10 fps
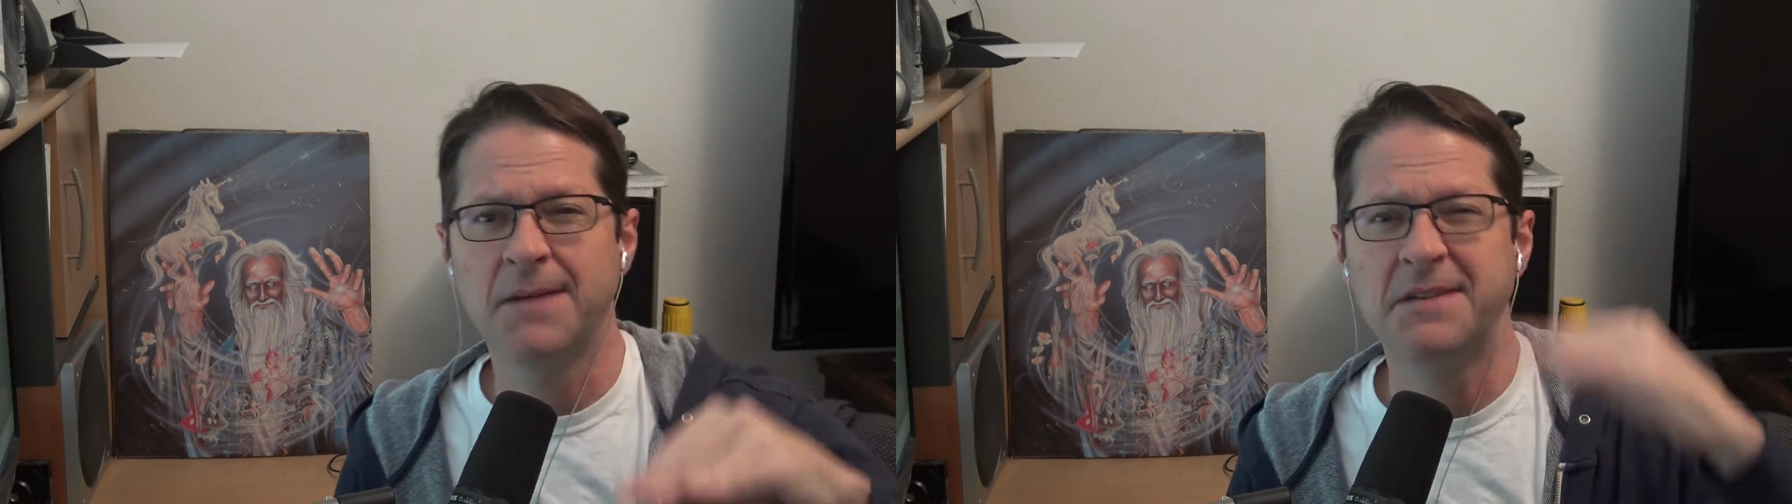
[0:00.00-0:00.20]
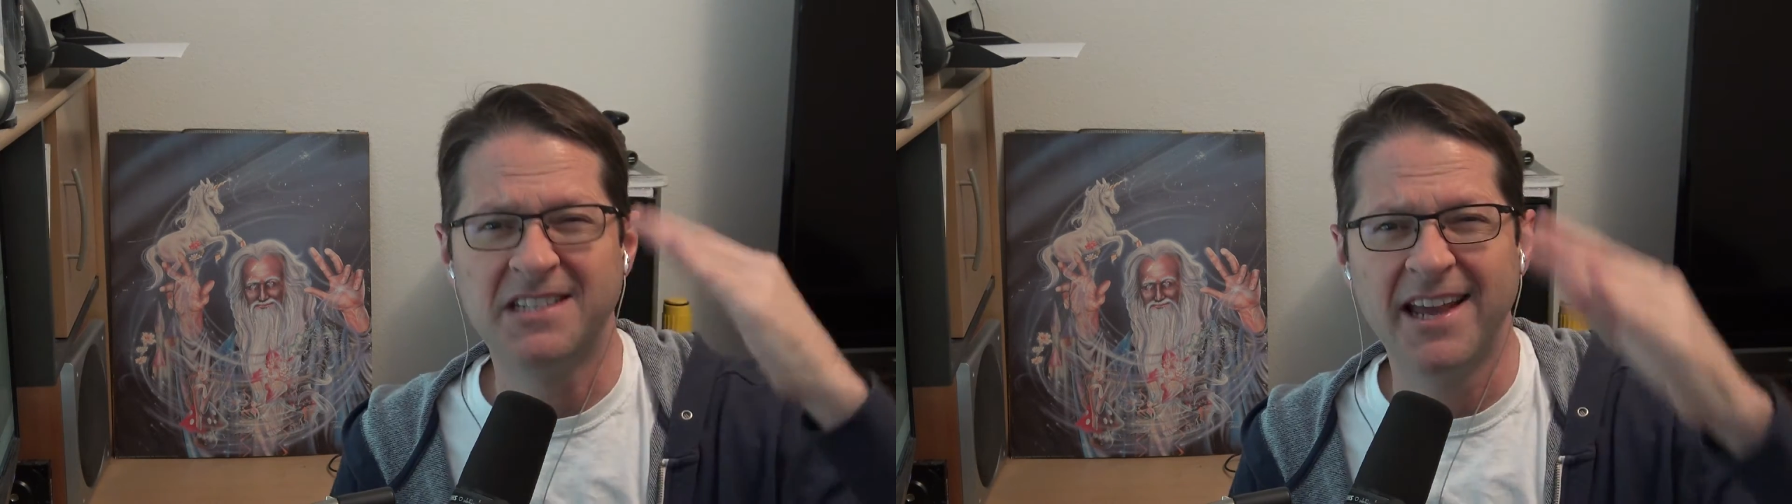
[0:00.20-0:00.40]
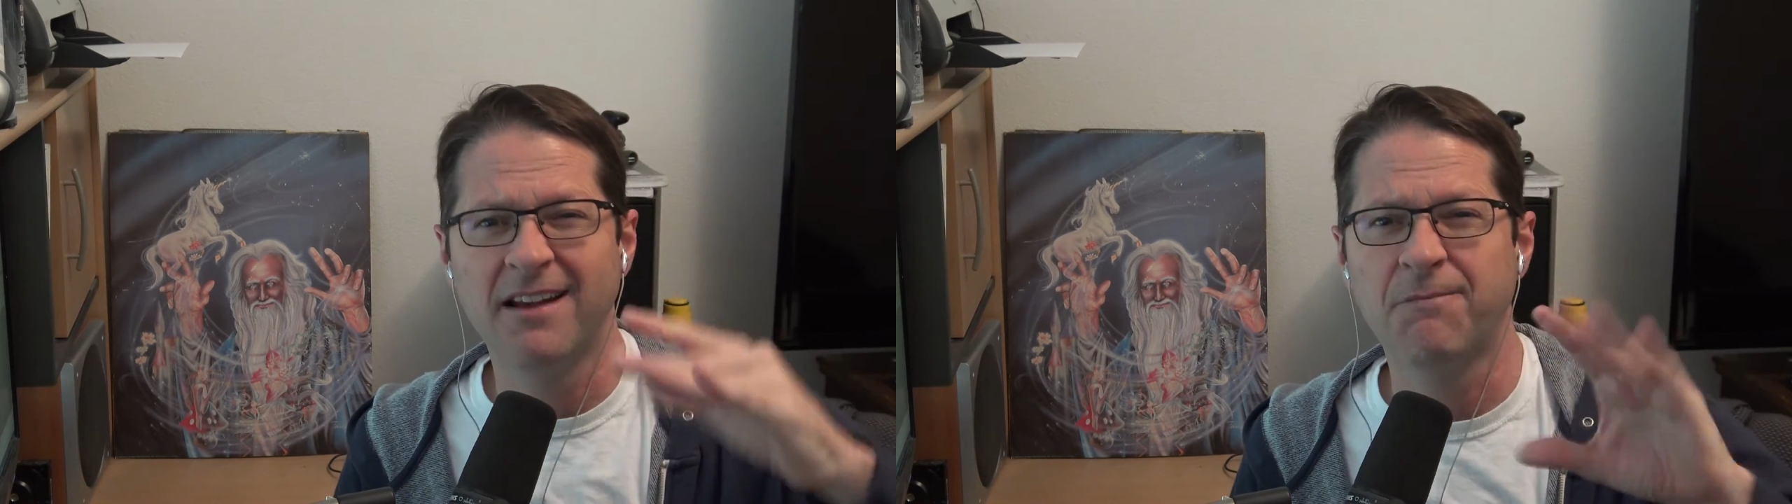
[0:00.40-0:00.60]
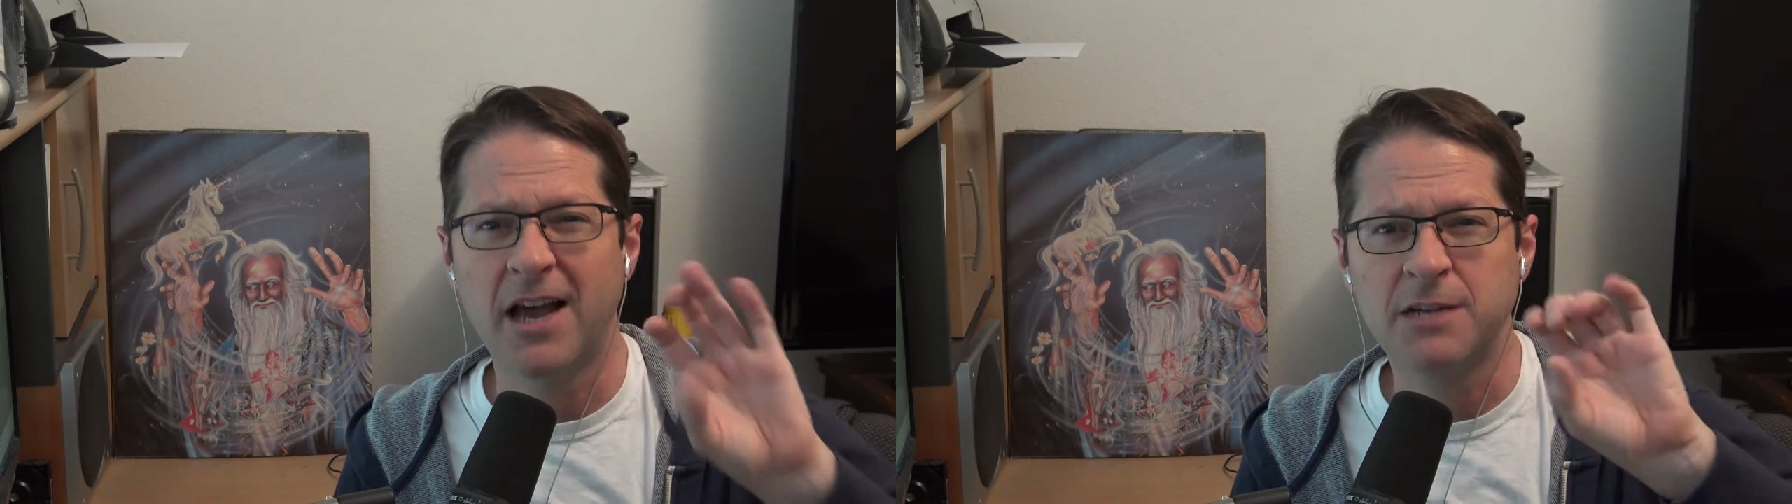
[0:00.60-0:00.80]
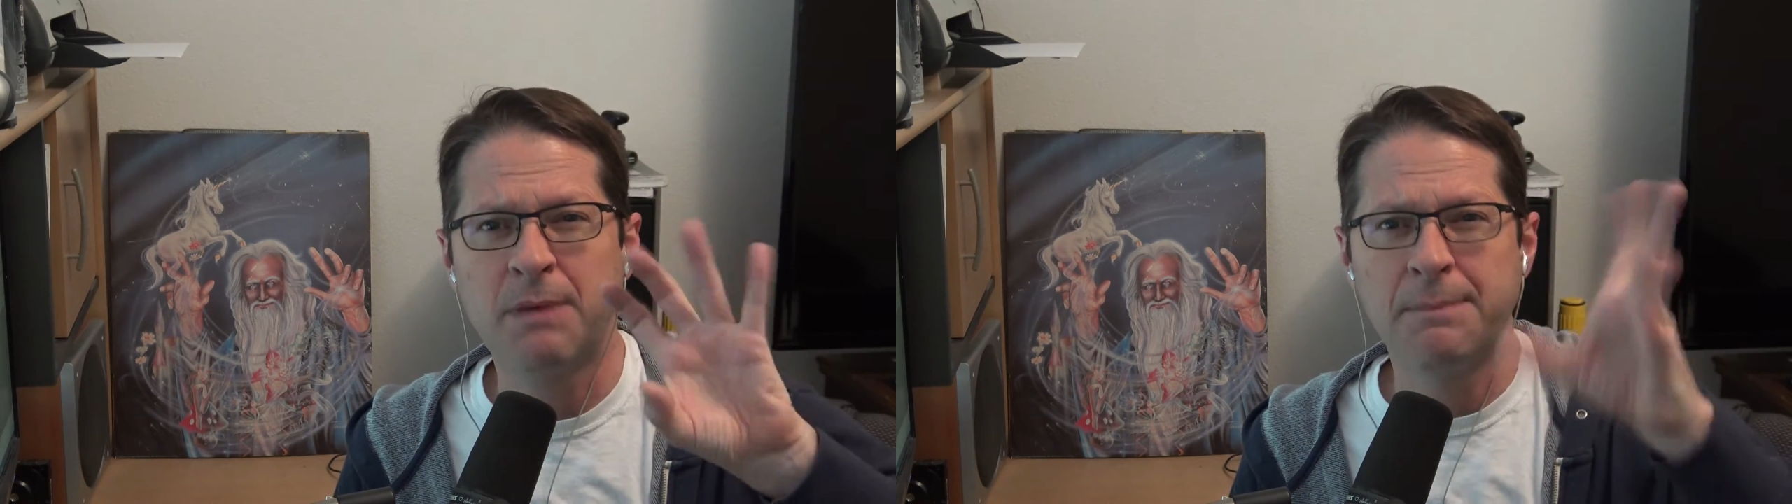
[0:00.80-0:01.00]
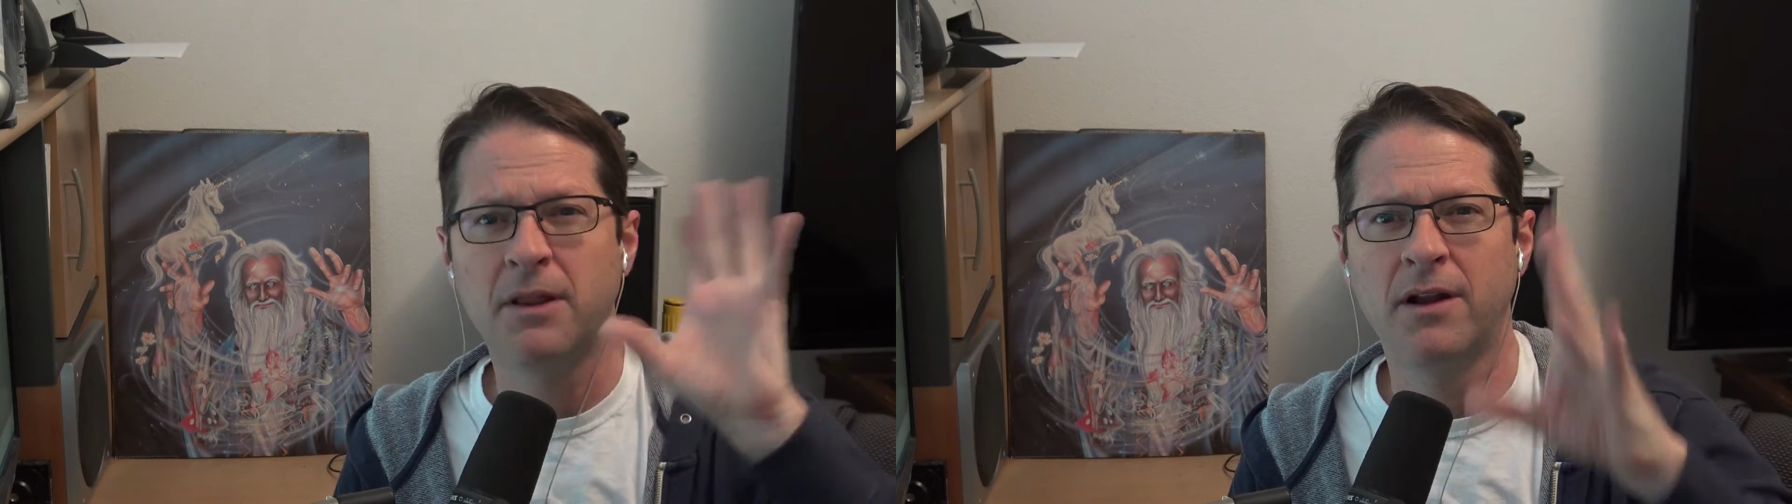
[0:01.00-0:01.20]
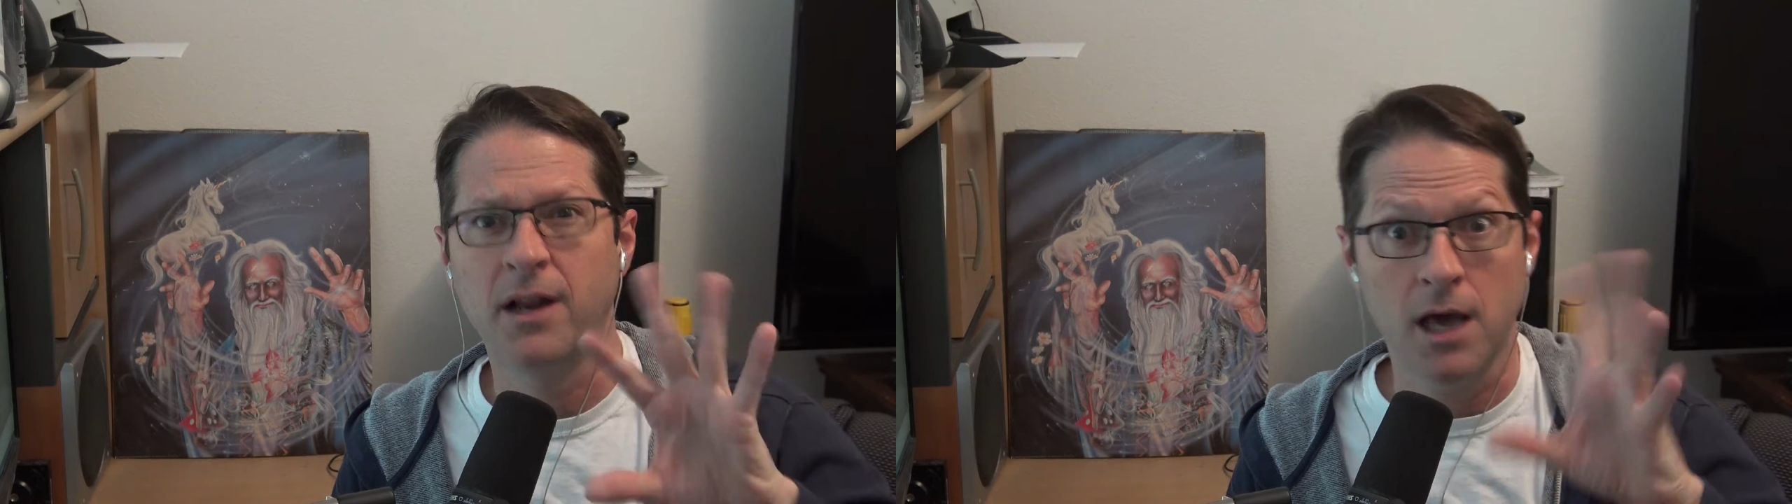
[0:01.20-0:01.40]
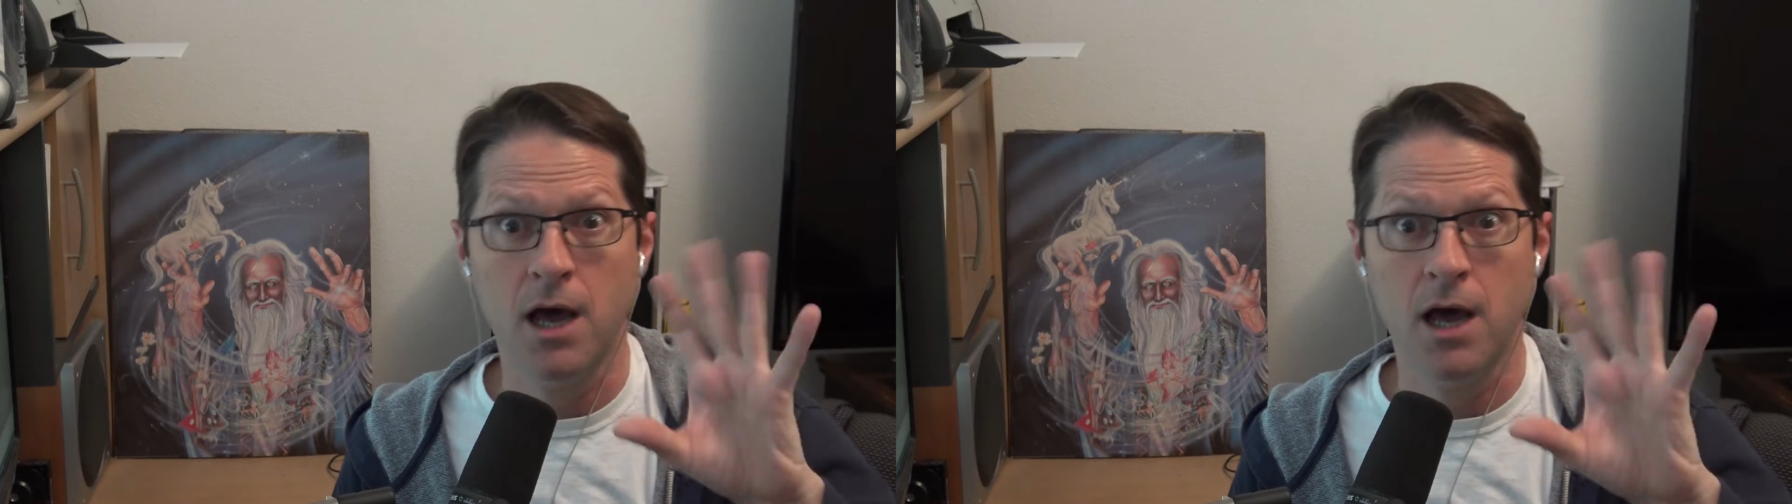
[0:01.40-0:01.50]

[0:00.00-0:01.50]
time these negative thoughts pop into their head.